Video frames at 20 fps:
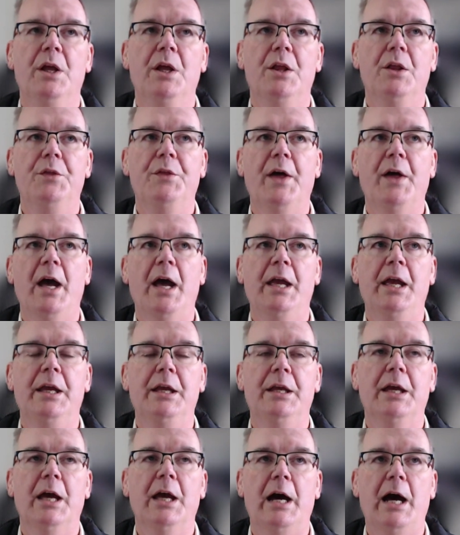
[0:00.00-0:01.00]

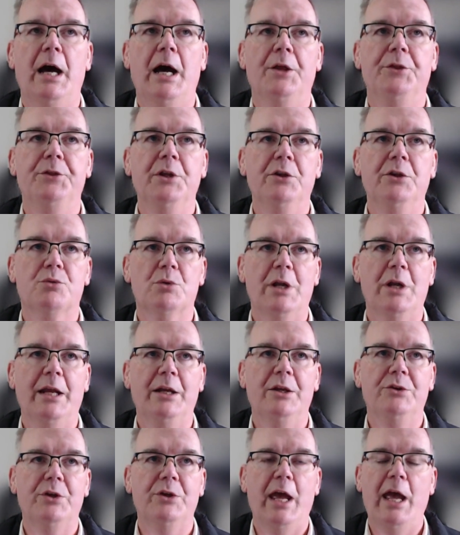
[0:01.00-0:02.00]
they are things
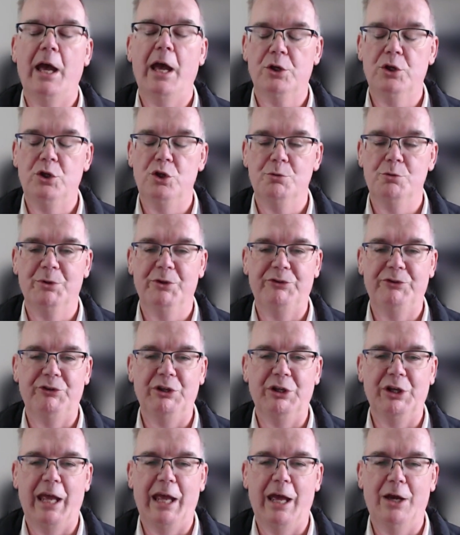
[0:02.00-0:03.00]
related to how humans
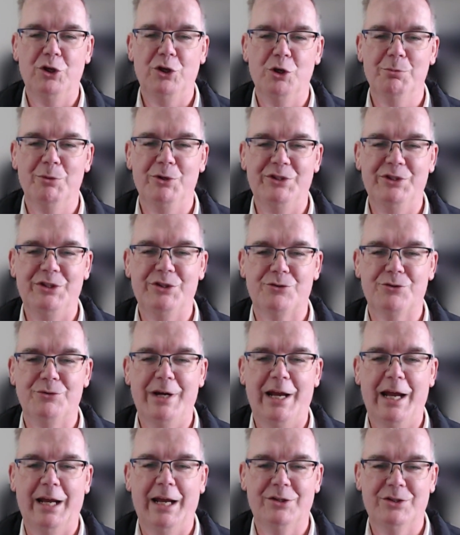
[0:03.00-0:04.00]
think, how humans
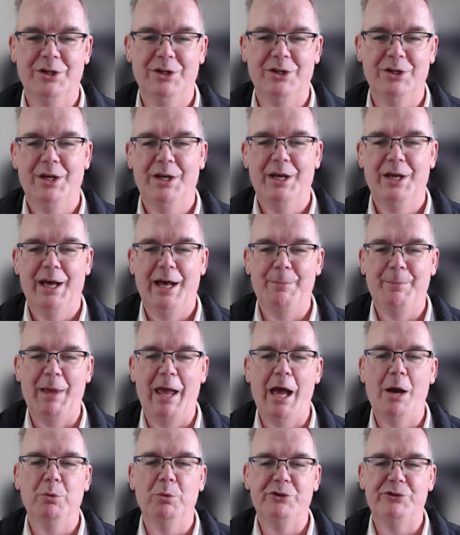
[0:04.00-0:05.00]
interact, um,
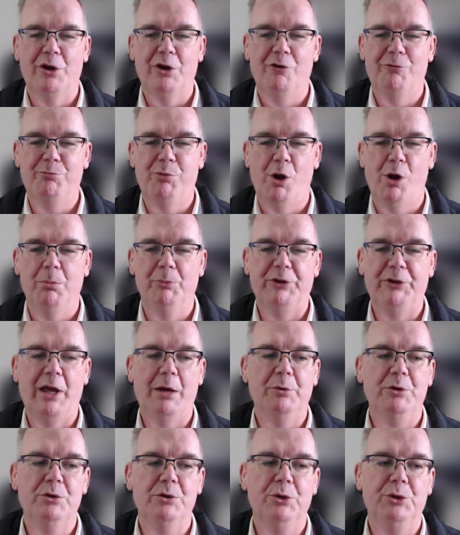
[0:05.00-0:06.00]
how we solve problems, how
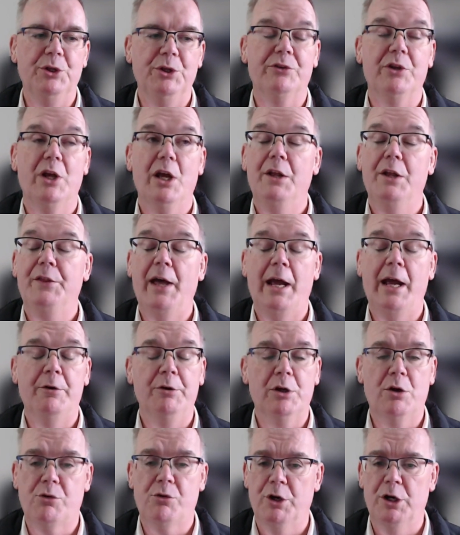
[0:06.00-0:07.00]
we do things. They are
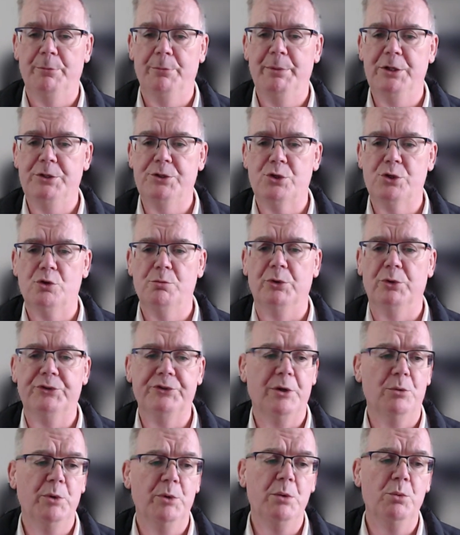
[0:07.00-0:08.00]
incredibly durable.
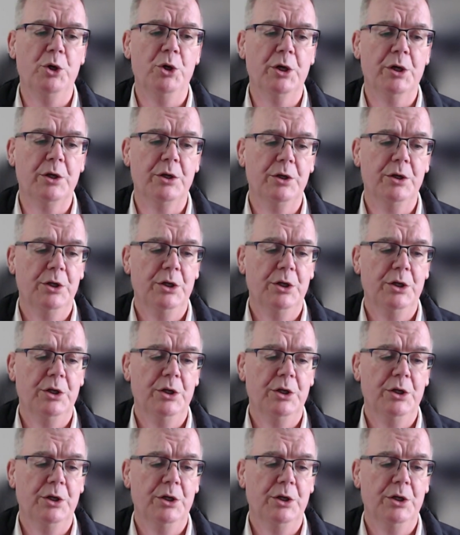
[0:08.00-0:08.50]
So we work,